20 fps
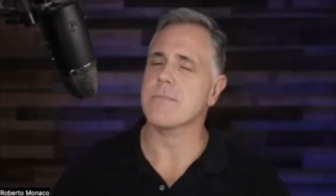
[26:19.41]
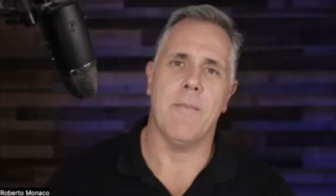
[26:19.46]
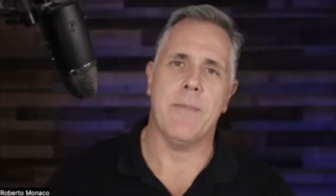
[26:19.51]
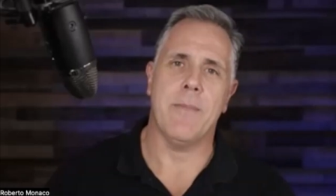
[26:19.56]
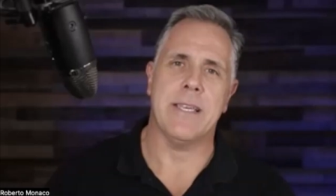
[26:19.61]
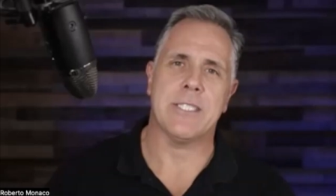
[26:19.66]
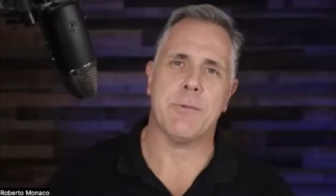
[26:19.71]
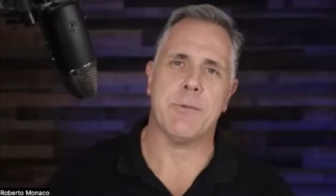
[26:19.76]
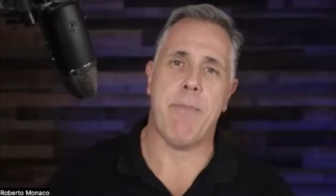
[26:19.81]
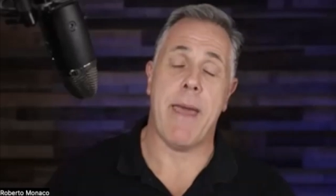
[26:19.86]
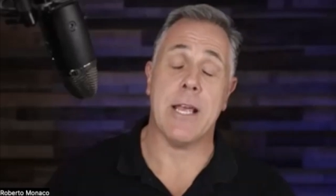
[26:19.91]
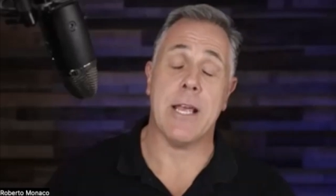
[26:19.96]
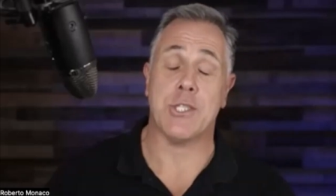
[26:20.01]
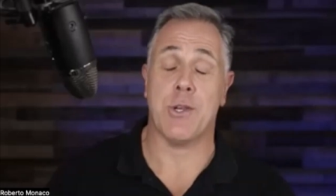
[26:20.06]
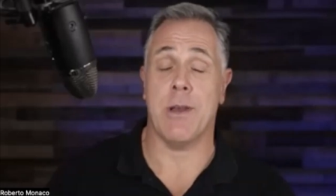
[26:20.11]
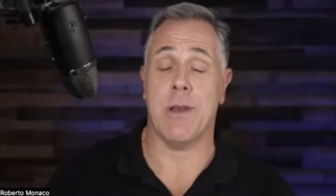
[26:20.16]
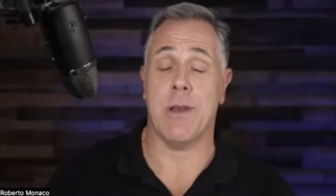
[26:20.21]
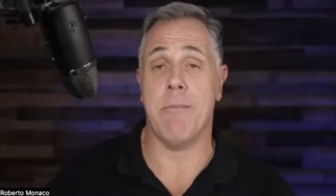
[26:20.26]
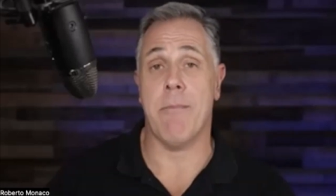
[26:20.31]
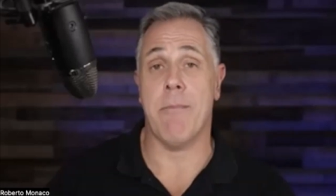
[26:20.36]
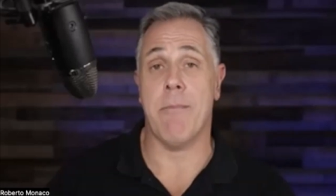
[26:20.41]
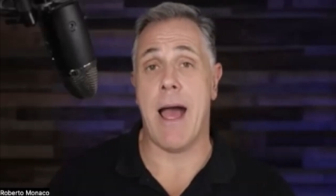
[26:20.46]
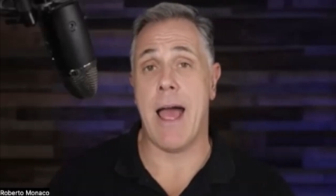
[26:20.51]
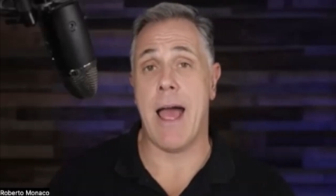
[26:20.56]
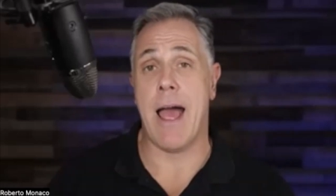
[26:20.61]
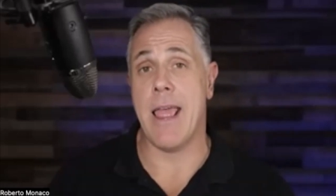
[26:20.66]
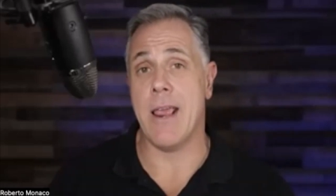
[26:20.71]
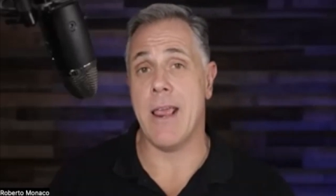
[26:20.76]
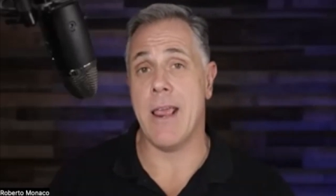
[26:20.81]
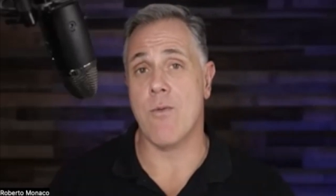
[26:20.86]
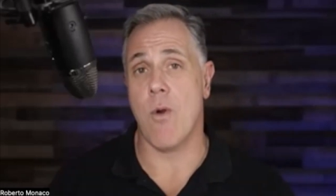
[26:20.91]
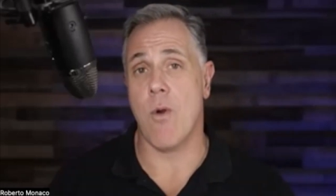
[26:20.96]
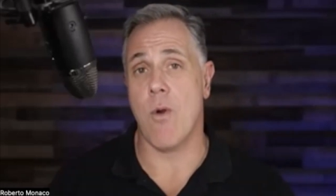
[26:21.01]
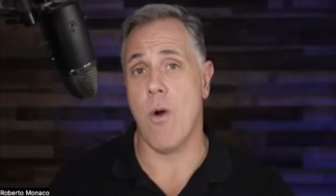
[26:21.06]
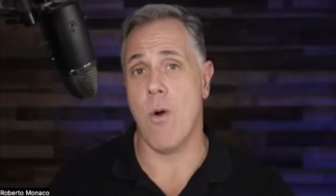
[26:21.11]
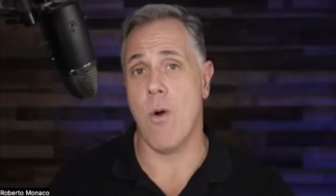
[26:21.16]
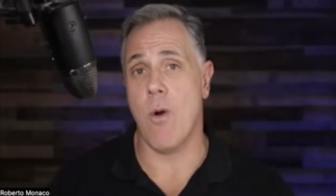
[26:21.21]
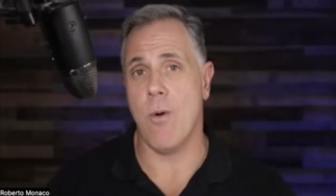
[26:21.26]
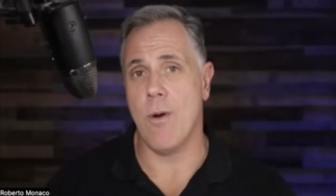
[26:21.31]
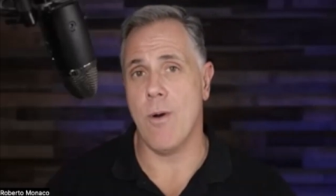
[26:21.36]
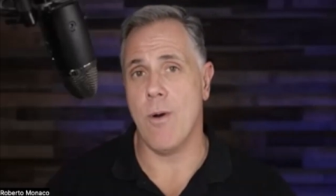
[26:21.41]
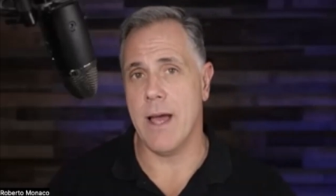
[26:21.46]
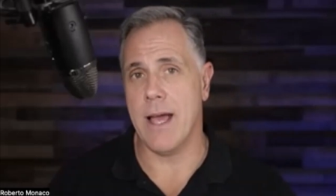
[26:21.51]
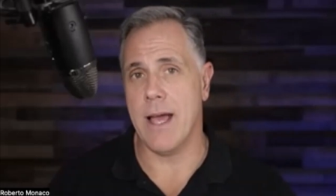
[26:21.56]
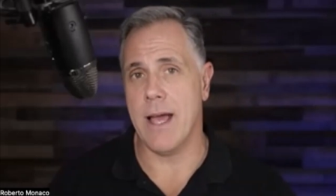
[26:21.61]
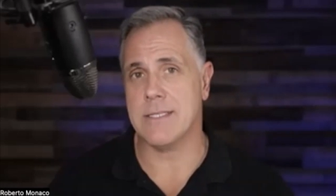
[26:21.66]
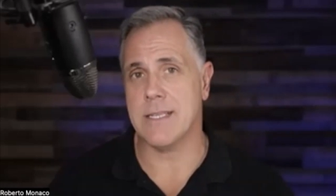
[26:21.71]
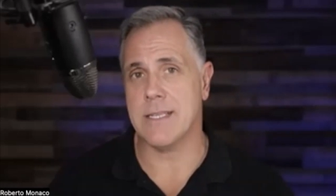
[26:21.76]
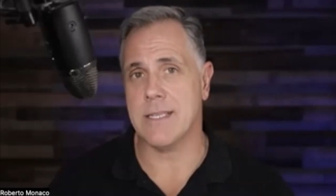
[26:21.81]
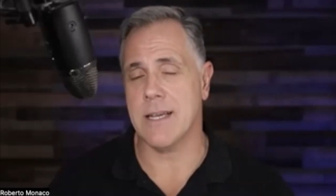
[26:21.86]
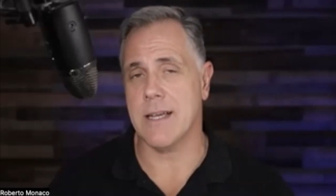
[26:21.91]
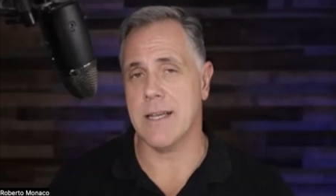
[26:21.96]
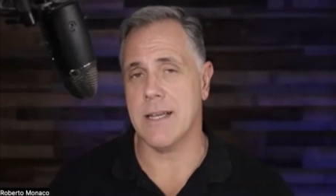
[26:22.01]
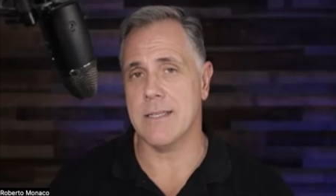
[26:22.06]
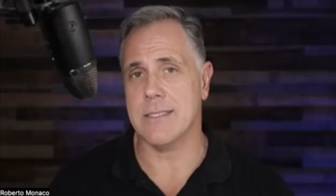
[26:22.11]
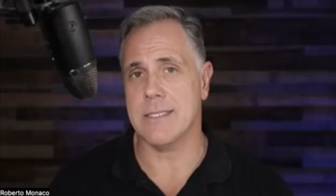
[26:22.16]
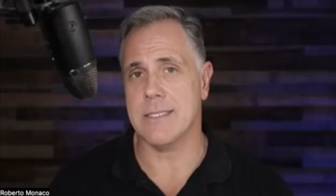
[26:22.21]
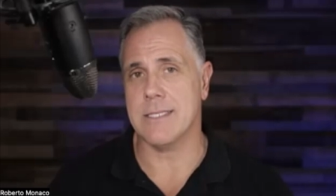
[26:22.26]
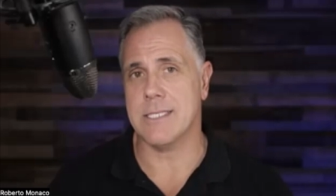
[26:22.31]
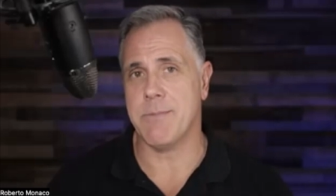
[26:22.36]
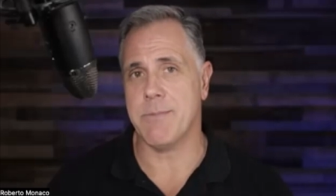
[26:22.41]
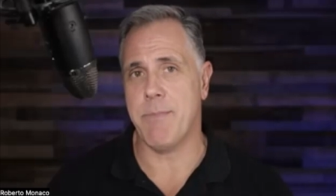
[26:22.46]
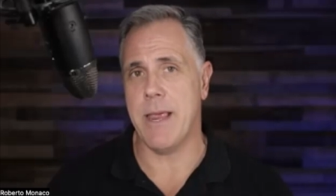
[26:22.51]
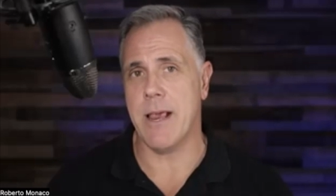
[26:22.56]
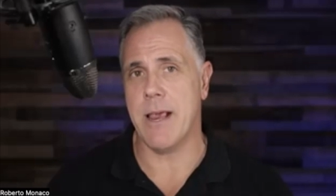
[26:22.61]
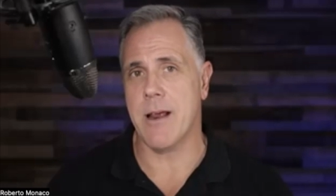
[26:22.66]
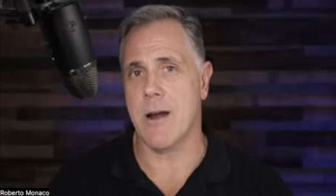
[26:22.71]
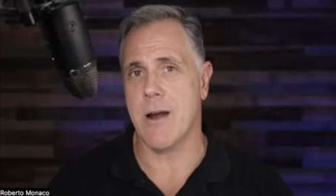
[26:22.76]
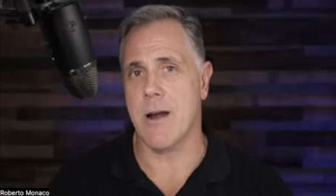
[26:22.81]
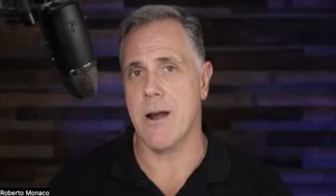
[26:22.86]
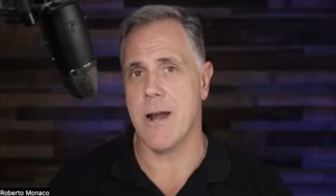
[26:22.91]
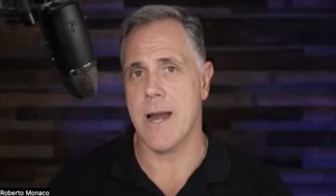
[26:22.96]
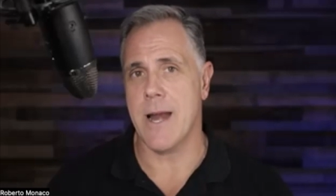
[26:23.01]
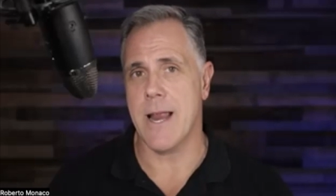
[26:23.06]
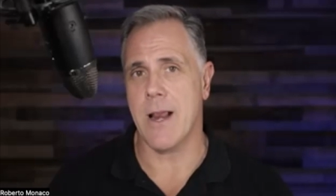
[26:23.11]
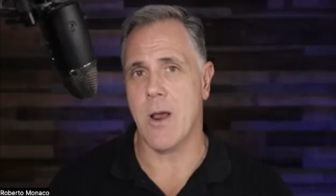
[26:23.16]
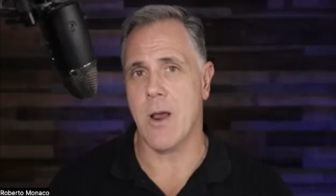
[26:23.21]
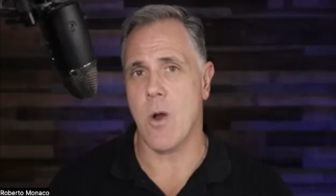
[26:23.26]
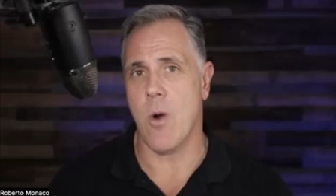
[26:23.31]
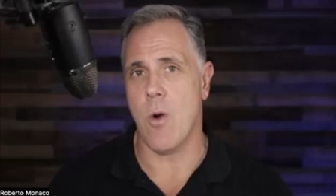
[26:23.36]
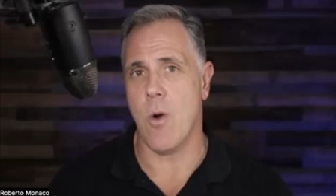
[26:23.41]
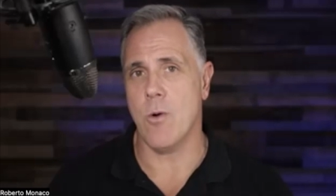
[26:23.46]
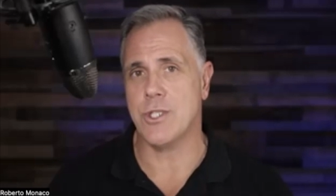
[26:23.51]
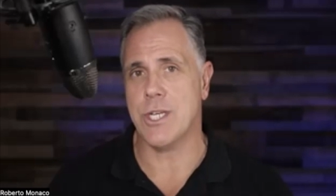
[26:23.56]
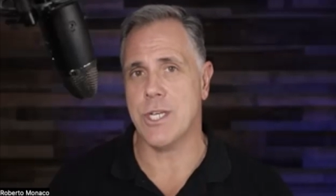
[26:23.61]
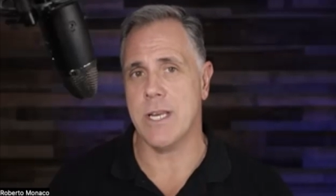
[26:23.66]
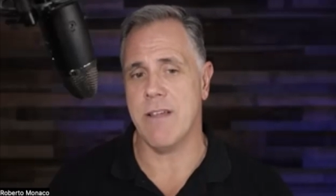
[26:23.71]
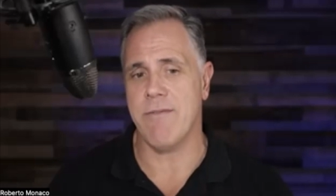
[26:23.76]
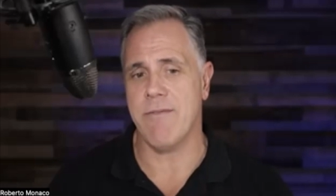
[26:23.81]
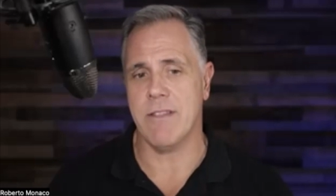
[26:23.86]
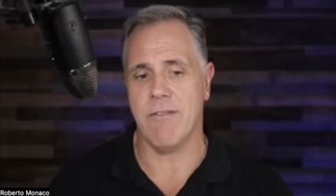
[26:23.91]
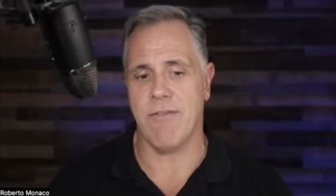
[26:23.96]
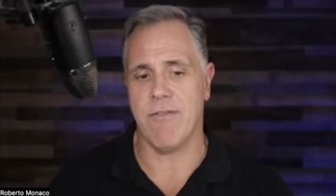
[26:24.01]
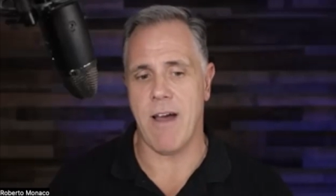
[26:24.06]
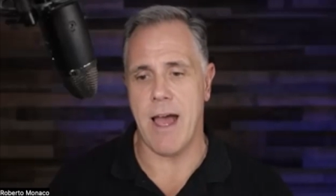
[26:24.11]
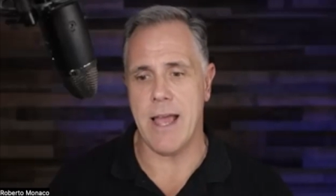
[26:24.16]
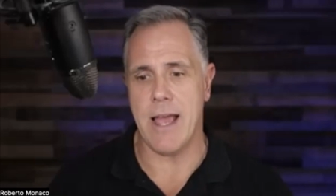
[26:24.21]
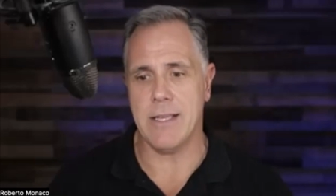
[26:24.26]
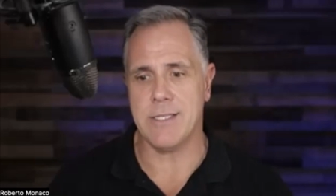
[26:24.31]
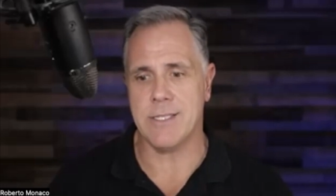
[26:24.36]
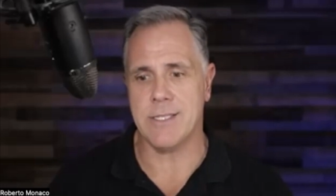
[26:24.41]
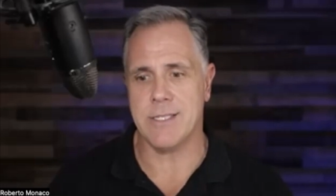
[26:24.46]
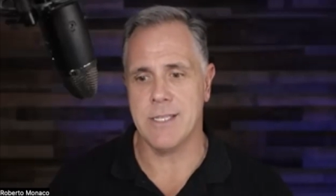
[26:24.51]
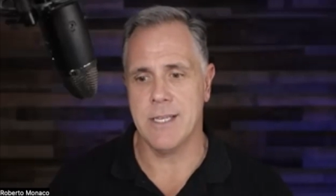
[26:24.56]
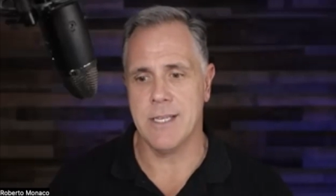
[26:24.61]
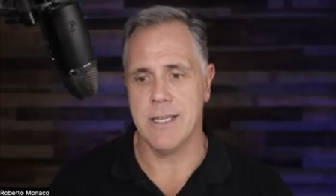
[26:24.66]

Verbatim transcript: especially my role as a speaker and coach and give advice.